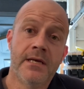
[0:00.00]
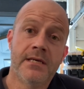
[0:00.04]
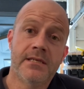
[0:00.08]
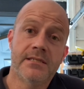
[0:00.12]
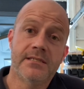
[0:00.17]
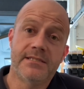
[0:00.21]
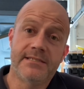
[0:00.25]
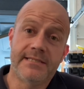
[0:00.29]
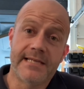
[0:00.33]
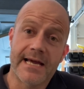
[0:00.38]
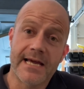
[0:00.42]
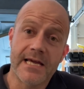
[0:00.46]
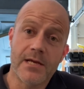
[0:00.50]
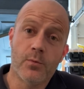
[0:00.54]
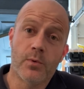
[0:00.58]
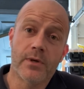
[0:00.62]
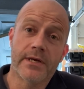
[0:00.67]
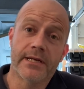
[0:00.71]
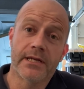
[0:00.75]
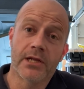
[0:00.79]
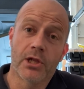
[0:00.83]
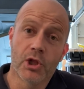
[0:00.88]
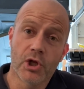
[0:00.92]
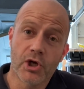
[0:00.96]
Today we're
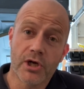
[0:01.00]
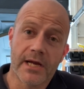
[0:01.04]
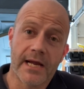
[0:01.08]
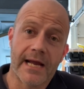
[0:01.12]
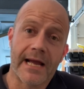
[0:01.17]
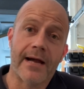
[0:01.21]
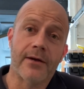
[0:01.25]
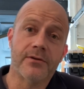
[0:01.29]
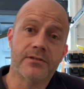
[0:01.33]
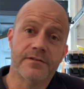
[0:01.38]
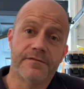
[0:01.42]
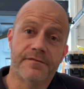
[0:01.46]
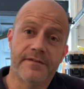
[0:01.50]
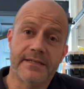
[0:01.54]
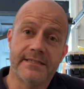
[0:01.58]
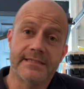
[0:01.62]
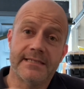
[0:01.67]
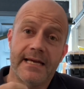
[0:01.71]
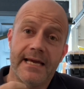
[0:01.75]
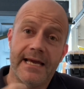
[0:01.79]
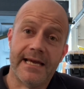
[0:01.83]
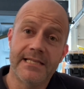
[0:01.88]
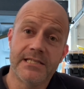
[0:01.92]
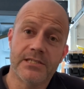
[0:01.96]
going to look at how to fit
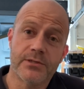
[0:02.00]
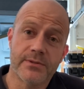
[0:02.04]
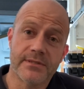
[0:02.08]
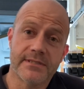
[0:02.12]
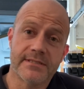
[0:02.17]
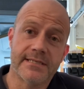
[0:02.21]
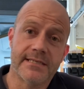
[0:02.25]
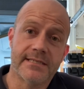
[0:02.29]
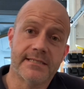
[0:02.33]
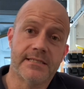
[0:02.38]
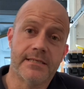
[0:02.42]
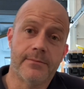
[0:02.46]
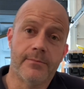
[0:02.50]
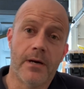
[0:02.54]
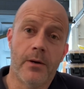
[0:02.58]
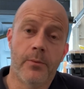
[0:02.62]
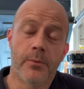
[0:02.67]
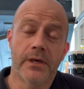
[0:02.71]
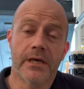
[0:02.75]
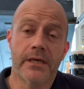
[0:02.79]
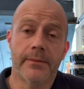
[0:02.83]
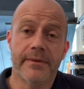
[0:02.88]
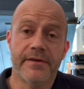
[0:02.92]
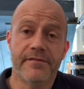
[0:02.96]
it into a system, and
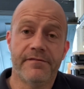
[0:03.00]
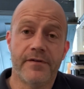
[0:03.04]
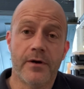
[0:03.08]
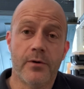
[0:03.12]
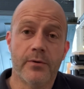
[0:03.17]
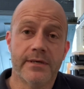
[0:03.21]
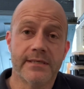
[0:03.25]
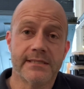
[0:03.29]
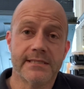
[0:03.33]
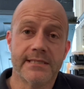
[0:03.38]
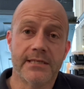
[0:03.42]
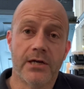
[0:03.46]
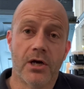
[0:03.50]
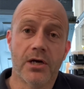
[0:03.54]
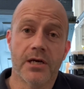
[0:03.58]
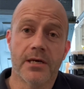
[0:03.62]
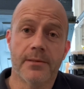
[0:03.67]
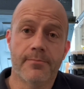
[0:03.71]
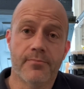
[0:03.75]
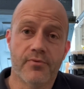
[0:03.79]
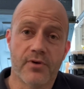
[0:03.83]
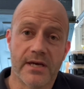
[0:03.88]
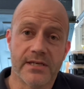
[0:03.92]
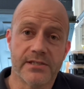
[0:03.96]
we're going to be focusing on
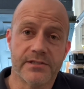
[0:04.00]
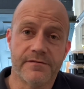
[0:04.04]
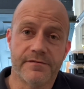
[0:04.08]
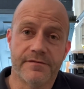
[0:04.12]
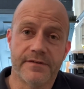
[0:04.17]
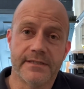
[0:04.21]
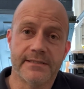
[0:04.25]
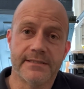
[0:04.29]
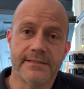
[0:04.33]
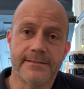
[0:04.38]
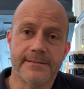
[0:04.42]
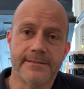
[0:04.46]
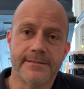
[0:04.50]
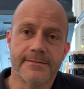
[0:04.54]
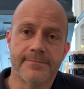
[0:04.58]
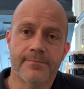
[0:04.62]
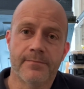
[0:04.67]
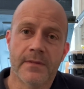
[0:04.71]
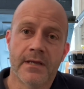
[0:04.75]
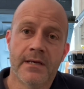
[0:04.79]
compression fittings.